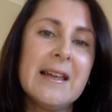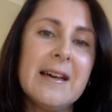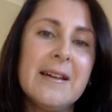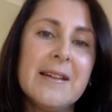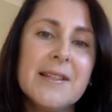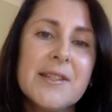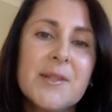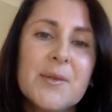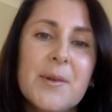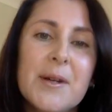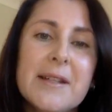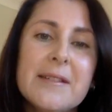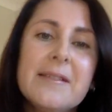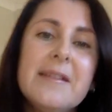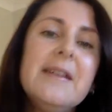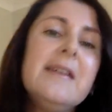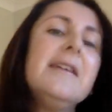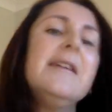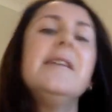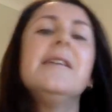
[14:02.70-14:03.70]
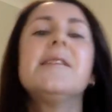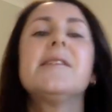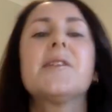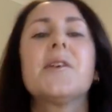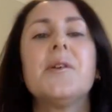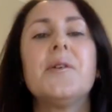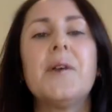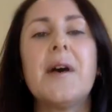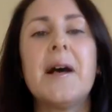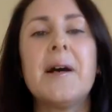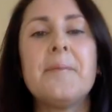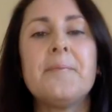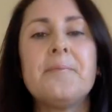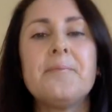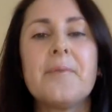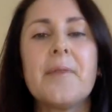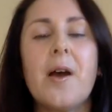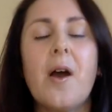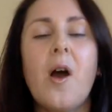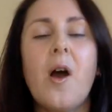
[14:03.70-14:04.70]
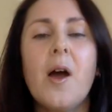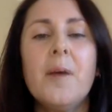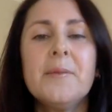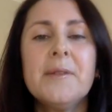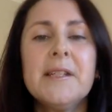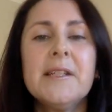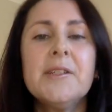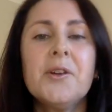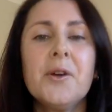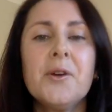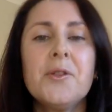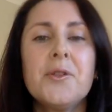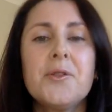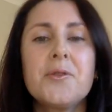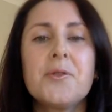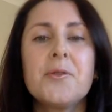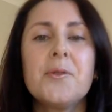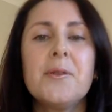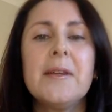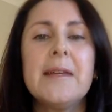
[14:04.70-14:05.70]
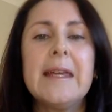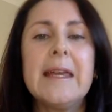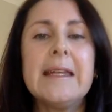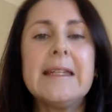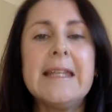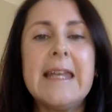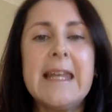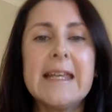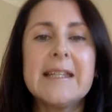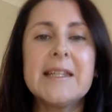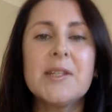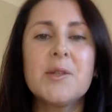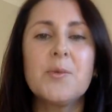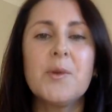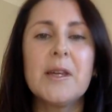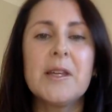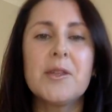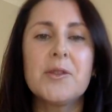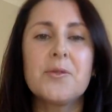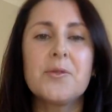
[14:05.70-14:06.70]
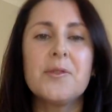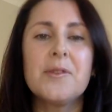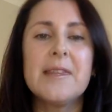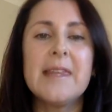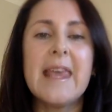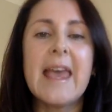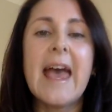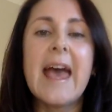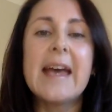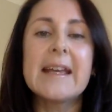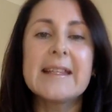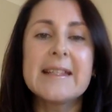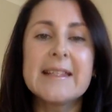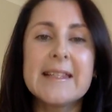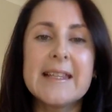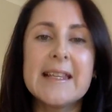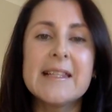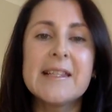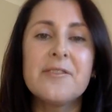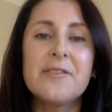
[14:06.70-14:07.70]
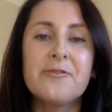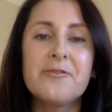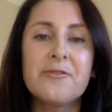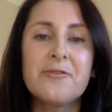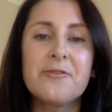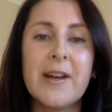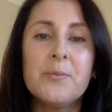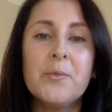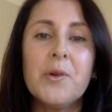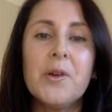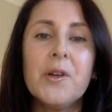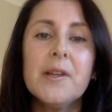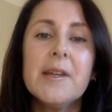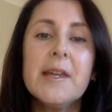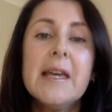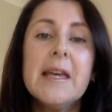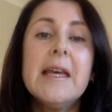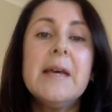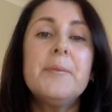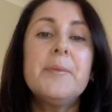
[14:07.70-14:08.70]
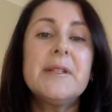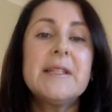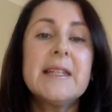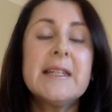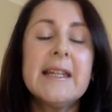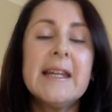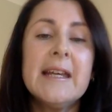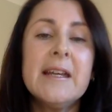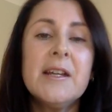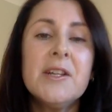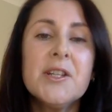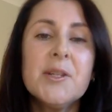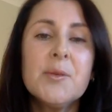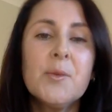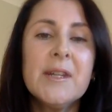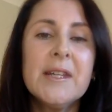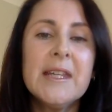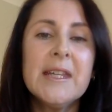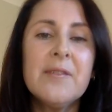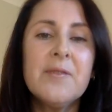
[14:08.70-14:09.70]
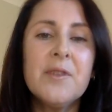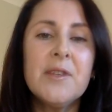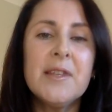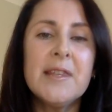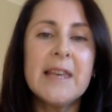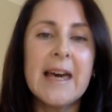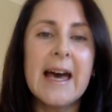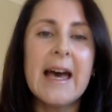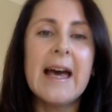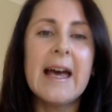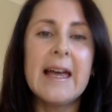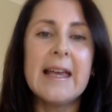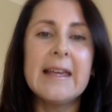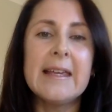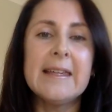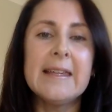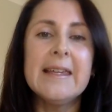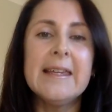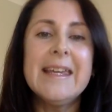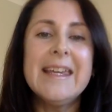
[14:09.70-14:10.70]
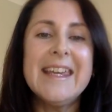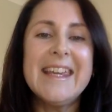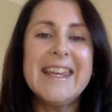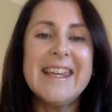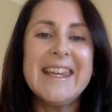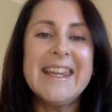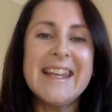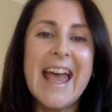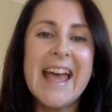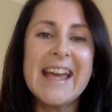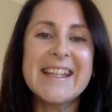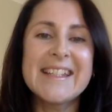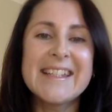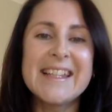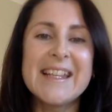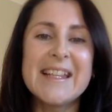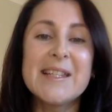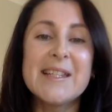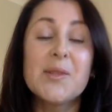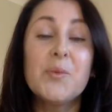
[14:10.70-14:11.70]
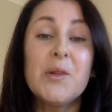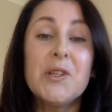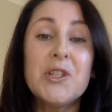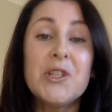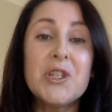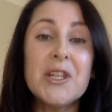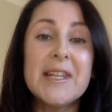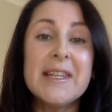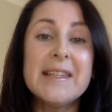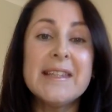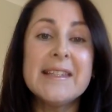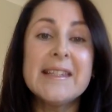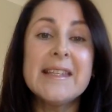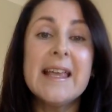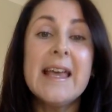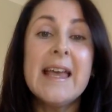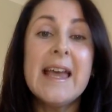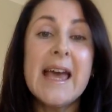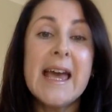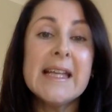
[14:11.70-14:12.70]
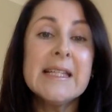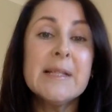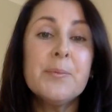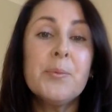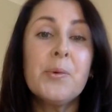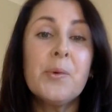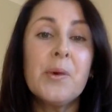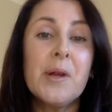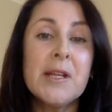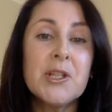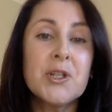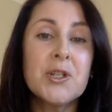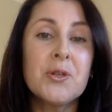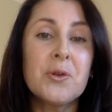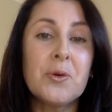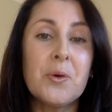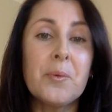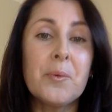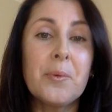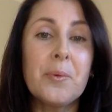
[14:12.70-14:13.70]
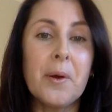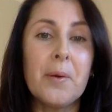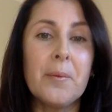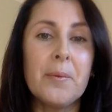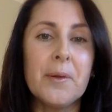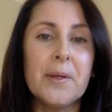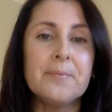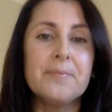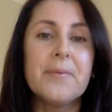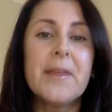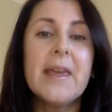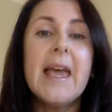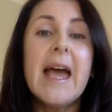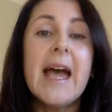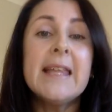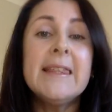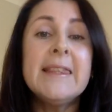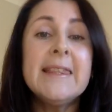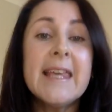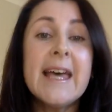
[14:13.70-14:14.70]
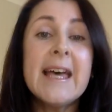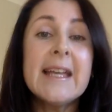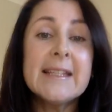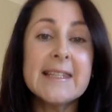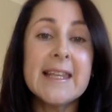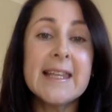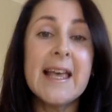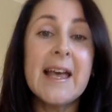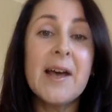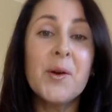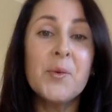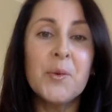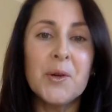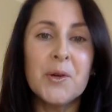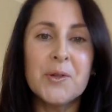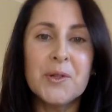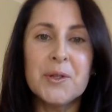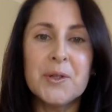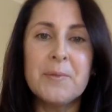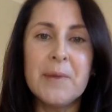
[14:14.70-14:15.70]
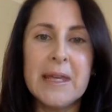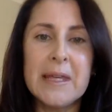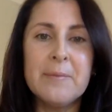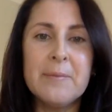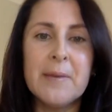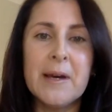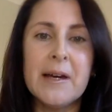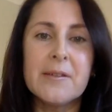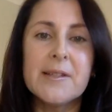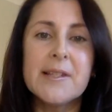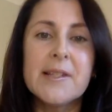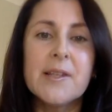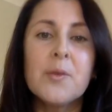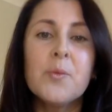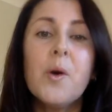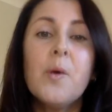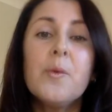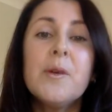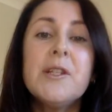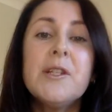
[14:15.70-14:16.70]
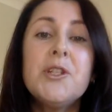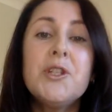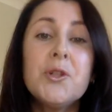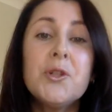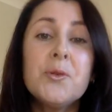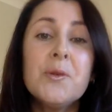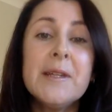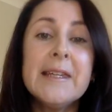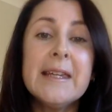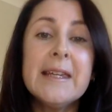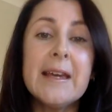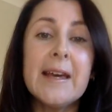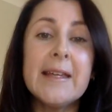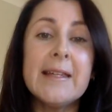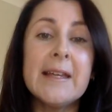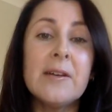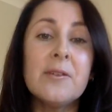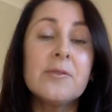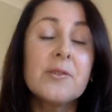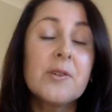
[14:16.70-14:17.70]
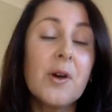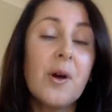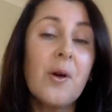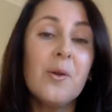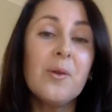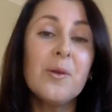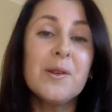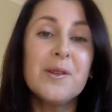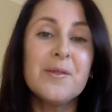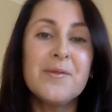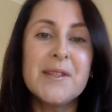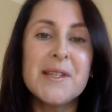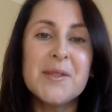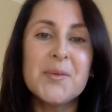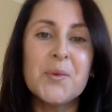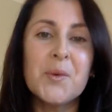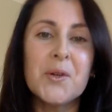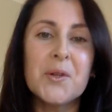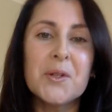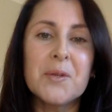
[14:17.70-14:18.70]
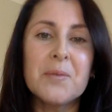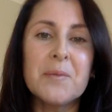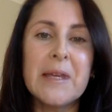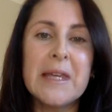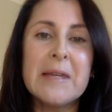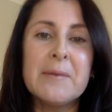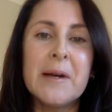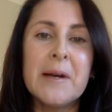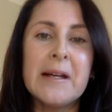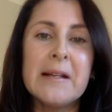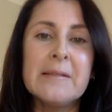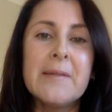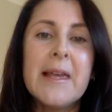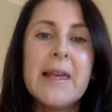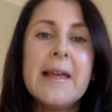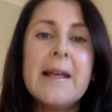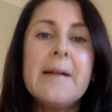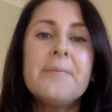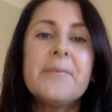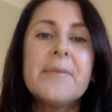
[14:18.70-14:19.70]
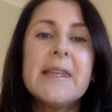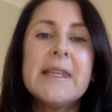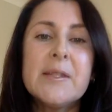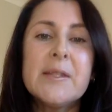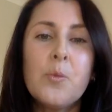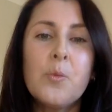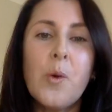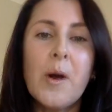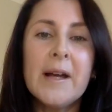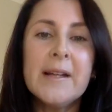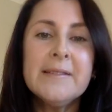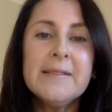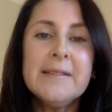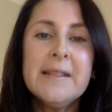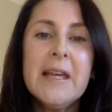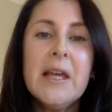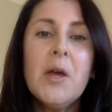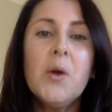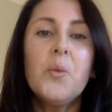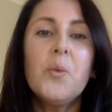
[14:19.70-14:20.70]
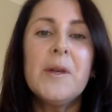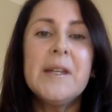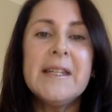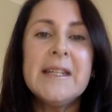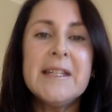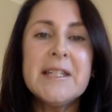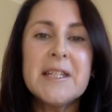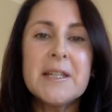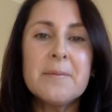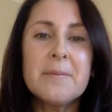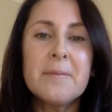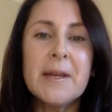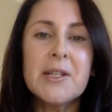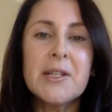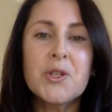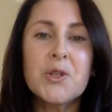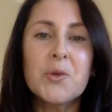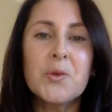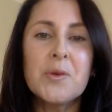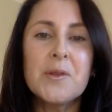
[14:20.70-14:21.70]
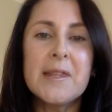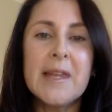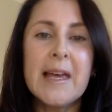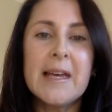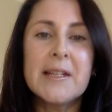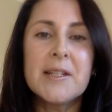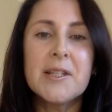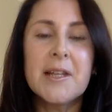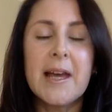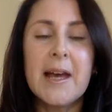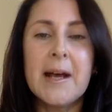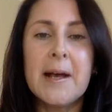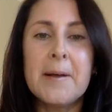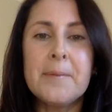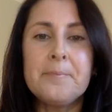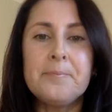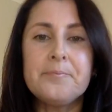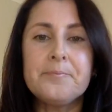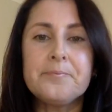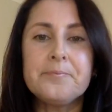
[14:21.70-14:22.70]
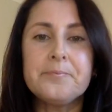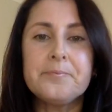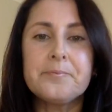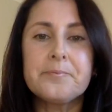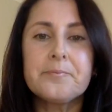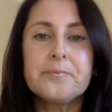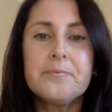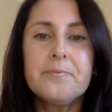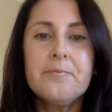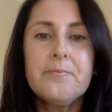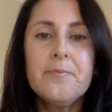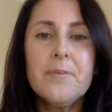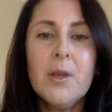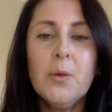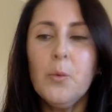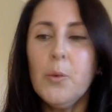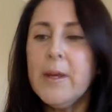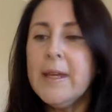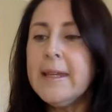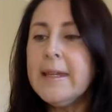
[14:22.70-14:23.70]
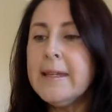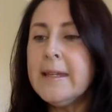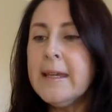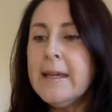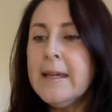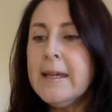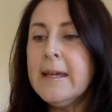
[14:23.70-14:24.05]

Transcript: last one. So I'm going to go through it next week through the Access framework, but today I just want to give you the A in Access, which is aspiration or problem, and that's our welcome email. So what we're doing and our goal of this welcome email is, one, we need to make sure that we